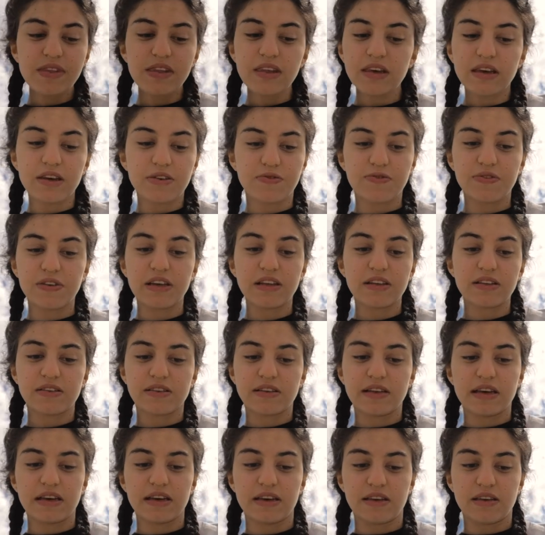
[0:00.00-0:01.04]
it feels
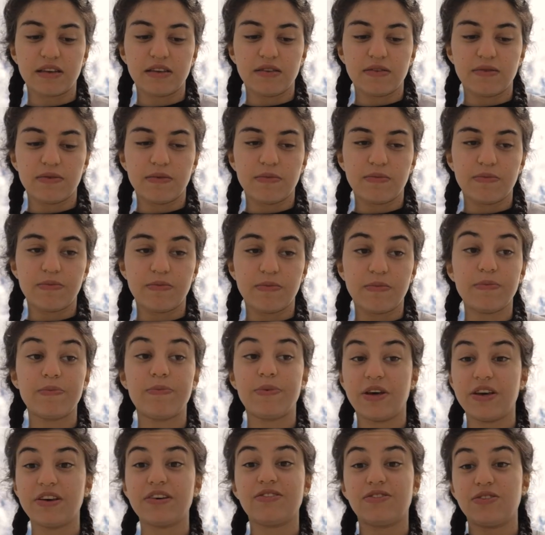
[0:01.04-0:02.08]
like,
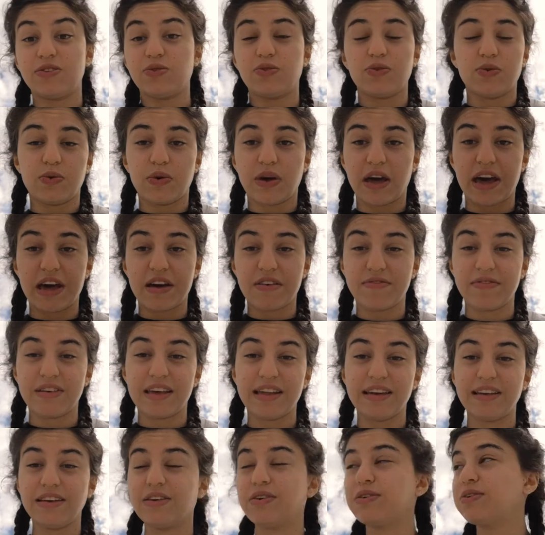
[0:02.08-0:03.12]
because you don't have
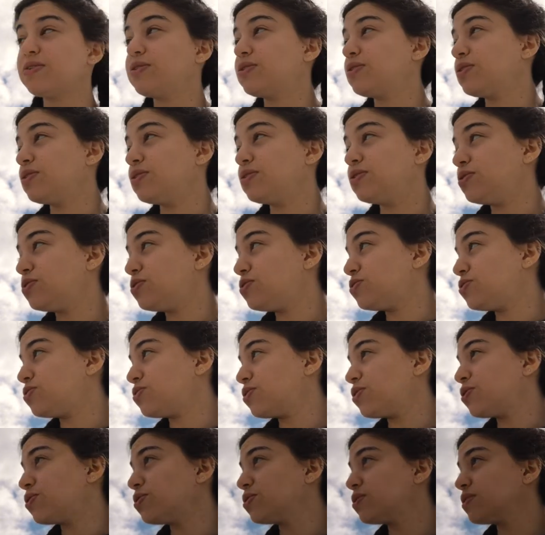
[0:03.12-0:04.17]
any
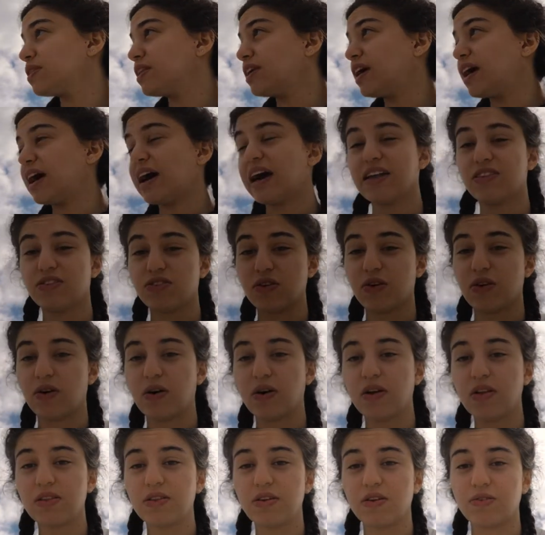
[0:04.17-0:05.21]
control at
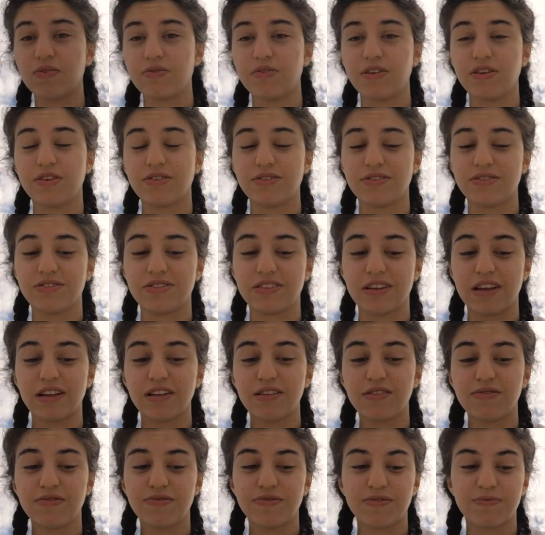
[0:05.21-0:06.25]
all over
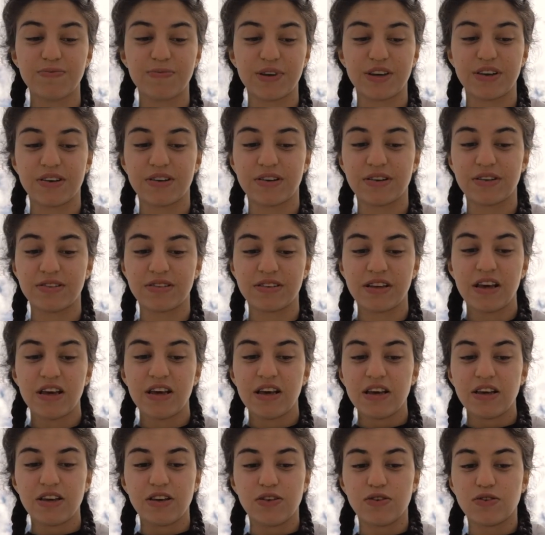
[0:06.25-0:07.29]
yourself, because
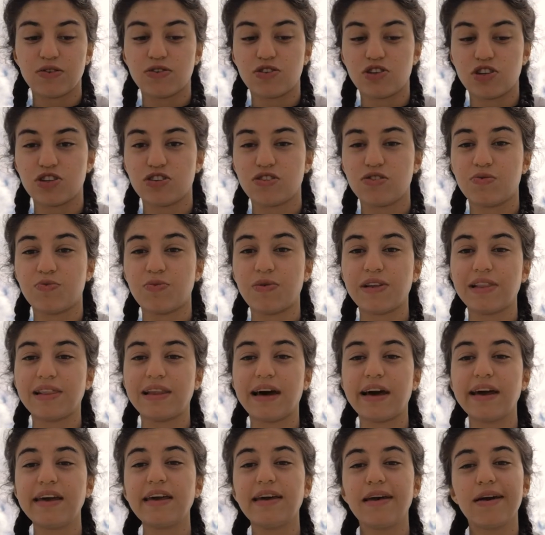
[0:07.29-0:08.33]
you're just
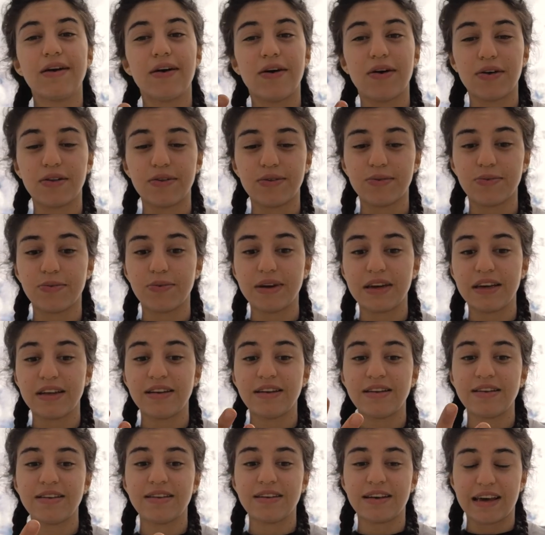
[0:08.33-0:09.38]
relying on
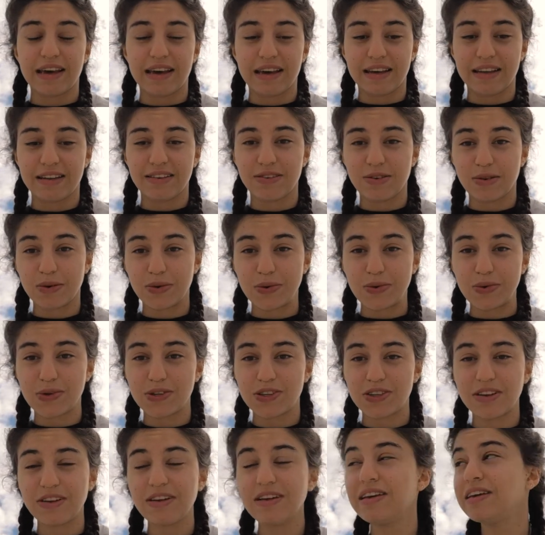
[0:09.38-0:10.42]
wind and
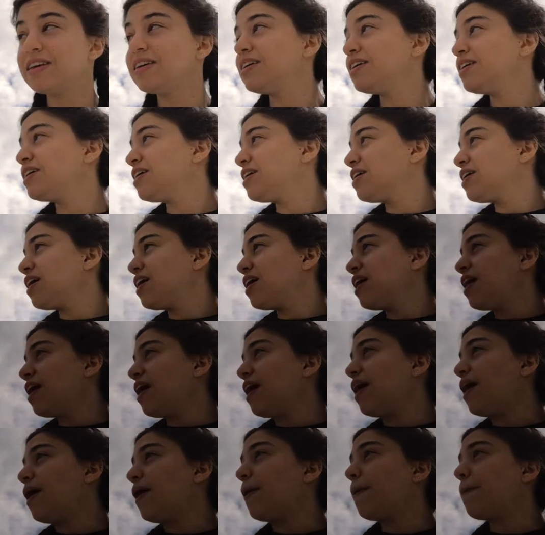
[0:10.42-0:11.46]
ocean.
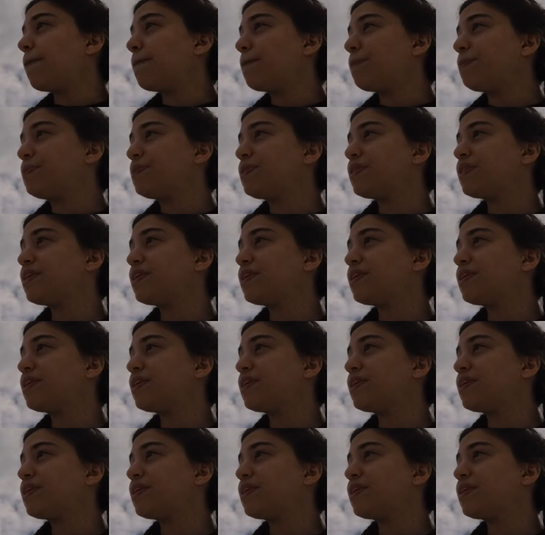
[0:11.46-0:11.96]
And